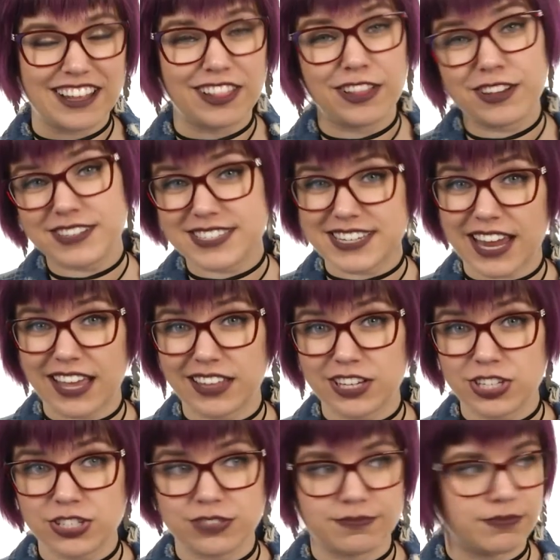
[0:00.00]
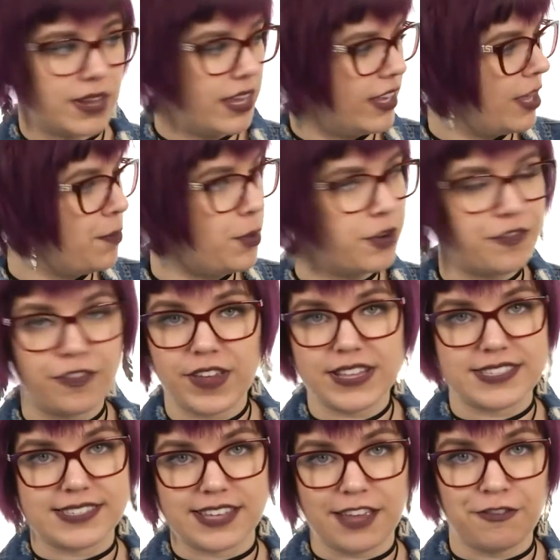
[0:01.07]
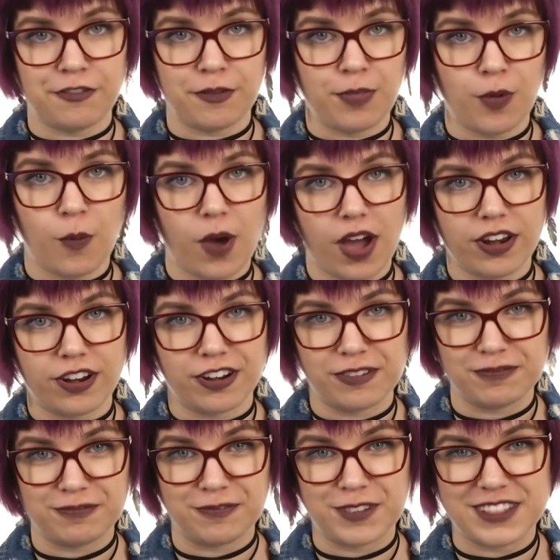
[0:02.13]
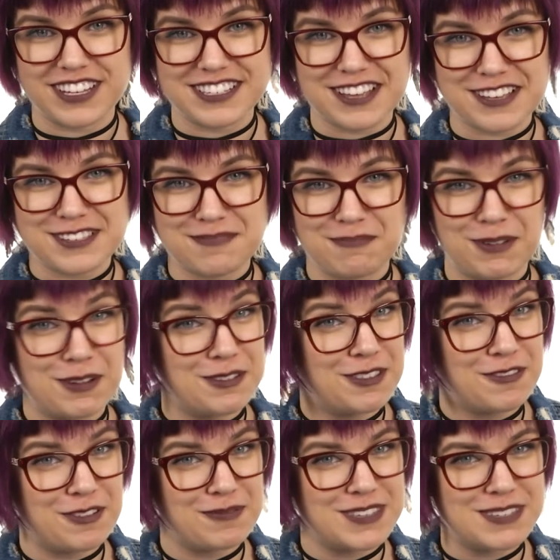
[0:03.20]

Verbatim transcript: Look stylish and keep your feet safe from the water with these awesome boots from